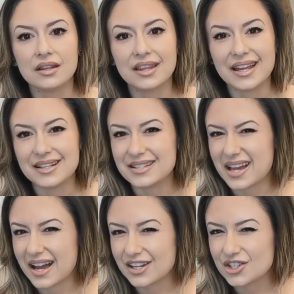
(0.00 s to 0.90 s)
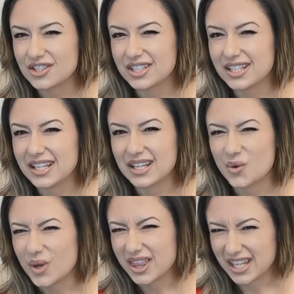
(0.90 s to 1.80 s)
that is actually
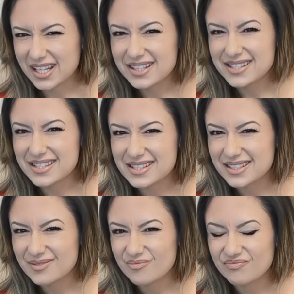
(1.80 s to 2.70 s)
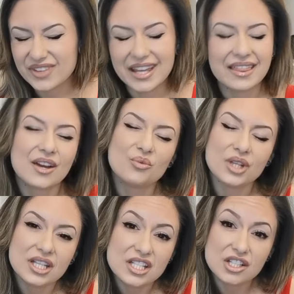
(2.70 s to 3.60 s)
within us, and that we
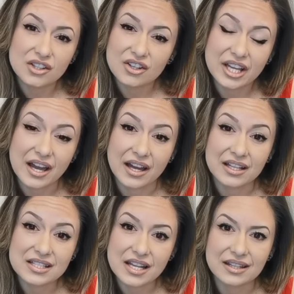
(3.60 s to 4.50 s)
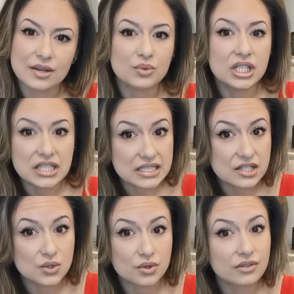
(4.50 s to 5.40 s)
need to look at, and that we need to
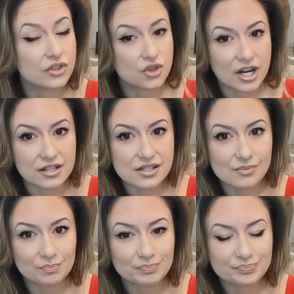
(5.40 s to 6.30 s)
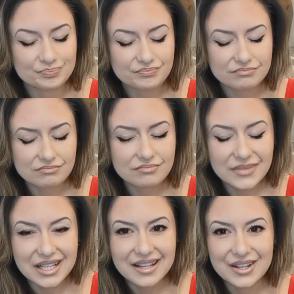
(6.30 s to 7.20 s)
sort of address.
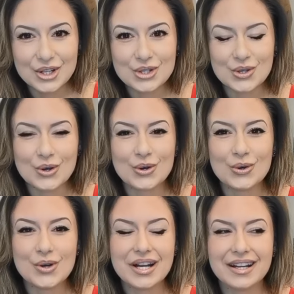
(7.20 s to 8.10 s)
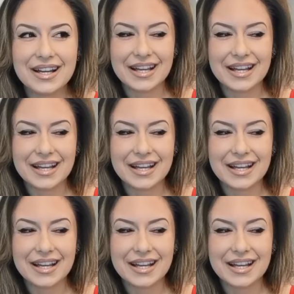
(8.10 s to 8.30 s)
So